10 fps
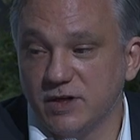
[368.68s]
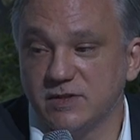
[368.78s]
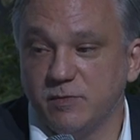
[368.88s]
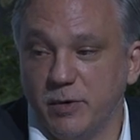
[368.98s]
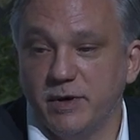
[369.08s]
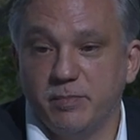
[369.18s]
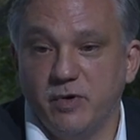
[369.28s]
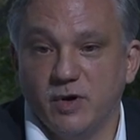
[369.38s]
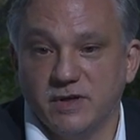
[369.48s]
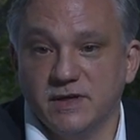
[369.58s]
is very
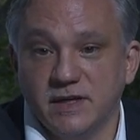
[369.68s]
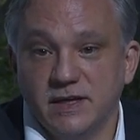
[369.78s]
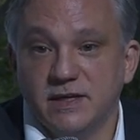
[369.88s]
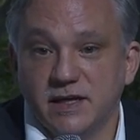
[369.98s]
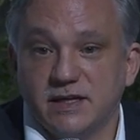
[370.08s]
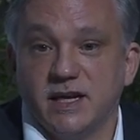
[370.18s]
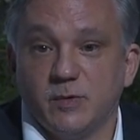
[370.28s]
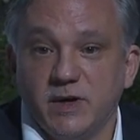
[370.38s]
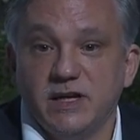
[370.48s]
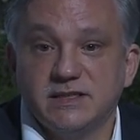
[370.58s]
important, that can
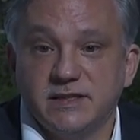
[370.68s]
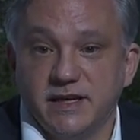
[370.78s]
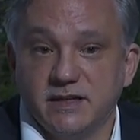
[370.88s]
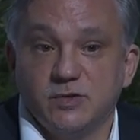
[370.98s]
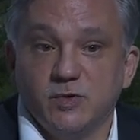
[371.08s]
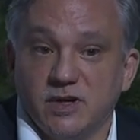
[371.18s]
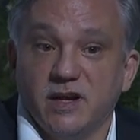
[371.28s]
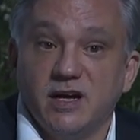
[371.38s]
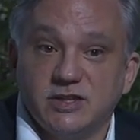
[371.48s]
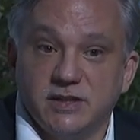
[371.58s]
really scale to a
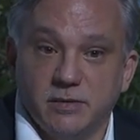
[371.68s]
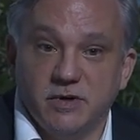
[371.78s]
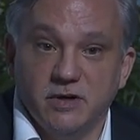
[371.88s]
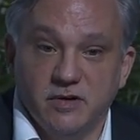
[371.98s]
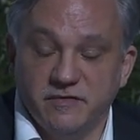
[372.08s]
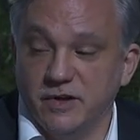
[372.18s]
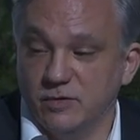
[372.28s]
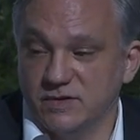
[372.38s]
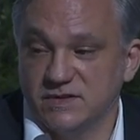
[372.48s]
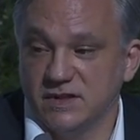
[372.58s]
large number of
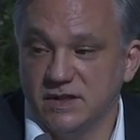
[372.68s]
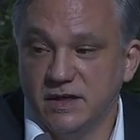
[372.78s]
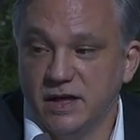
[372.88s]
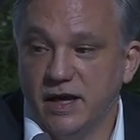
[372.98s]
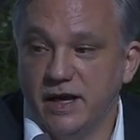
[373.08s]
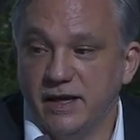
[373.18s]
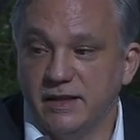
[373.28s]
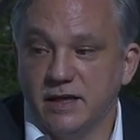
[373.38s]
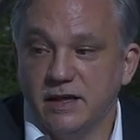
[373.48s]
nodes. And